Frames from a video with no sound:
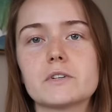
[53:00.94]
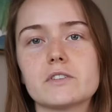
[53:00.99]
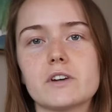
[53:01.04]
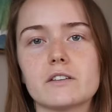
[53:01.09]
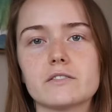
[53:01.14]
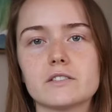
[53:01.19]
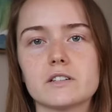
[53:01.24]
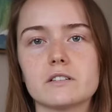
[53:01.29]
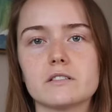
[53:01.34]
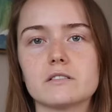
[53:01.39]

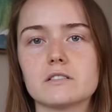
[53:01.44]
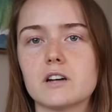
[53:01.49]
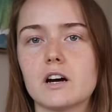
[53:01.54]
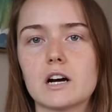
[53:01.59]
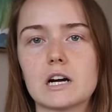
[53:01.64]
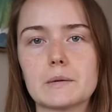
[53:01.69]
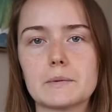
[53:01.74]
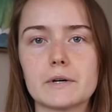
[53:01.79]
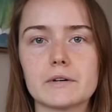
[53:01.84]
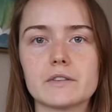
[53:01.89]
often
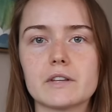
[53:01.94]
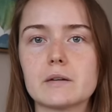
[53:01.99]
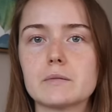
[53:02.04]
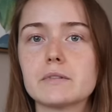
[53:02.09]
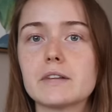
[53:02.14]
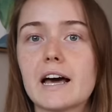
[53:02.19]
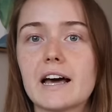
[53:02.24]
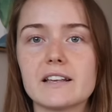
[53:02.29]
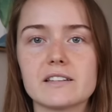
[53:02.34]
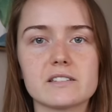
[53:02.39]
talk about them
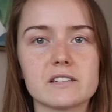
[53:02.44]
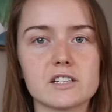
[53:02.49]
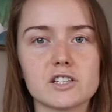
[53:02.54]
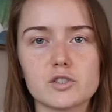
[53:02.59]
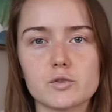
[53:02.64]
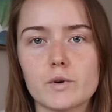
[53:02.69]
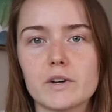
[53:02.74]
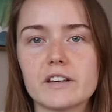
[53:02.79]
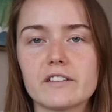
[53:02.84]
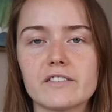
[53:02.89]
lasting
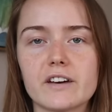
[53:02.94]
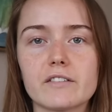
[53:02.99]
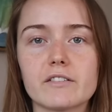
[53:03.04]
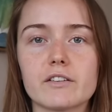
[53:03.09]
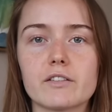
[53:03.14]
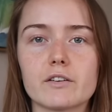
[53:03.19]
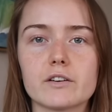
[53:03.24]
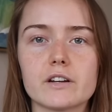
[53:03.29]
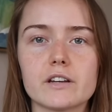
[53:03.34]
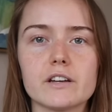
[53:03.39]
25 to
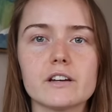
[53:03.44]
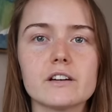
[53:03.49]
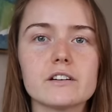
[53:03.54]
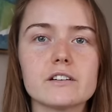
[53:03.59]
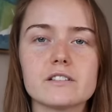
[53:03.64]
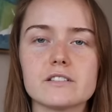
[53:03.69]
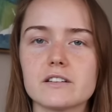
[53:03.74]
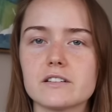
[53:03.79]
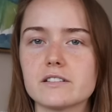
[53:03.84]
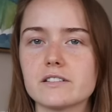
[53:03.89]
30
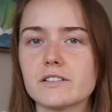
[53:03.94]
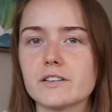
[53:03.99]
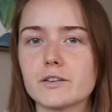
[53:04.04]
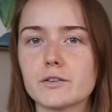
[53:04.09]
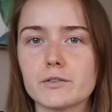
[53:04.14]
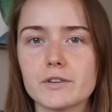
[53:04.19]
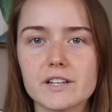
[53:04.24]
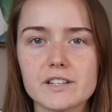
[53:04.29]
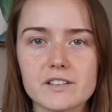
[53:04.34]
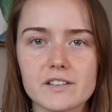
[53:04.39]
years as another
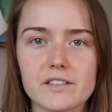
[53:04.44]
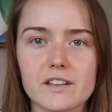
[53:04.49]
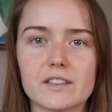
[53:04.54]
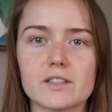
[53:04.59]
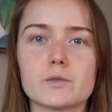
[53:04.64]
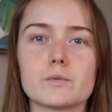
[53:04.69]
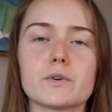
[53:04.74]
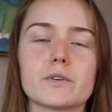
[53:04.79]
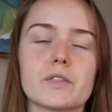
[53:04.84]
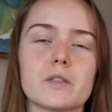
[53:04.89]
reason that they're
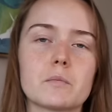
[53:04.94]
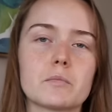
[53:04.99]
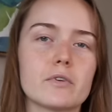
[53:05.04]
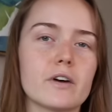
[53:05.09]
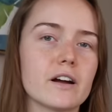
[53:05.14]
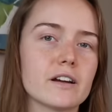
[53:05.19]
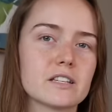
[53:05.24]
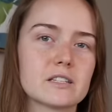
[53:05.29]
worth the price,